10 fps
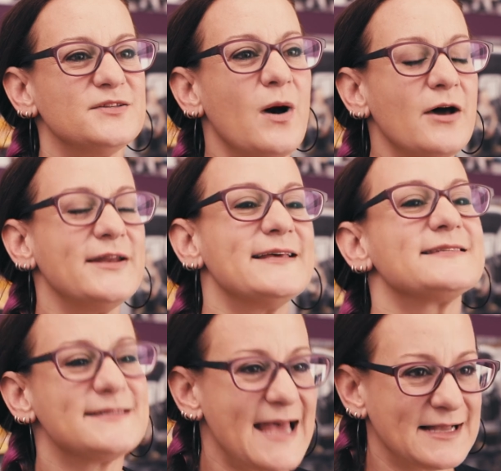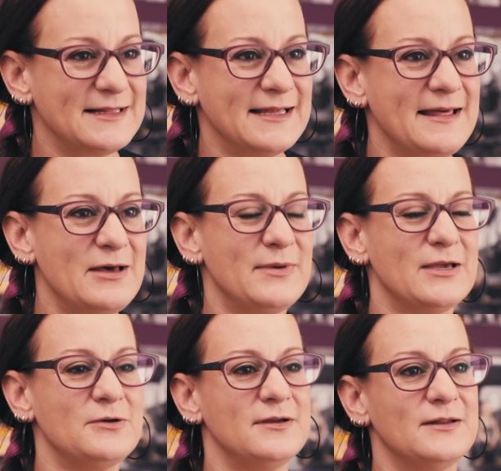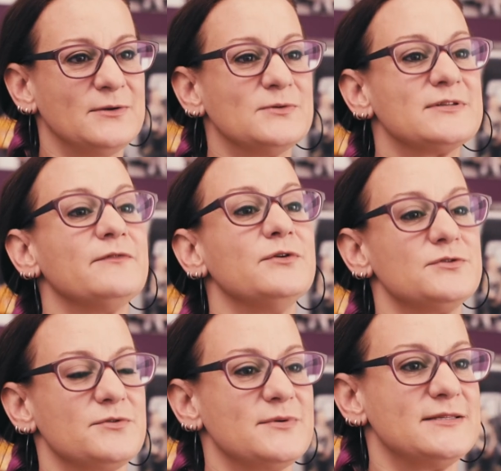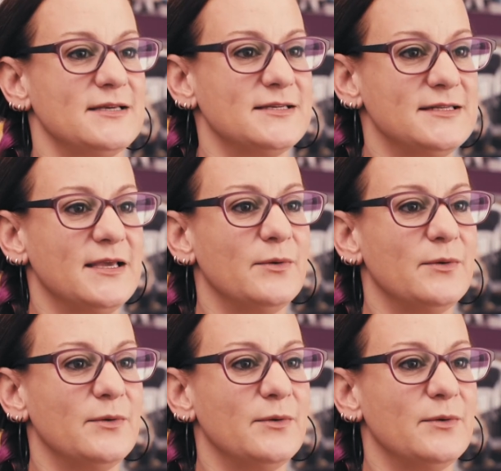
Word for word: Autodesk is tackling that by creating tools like Fusion 360,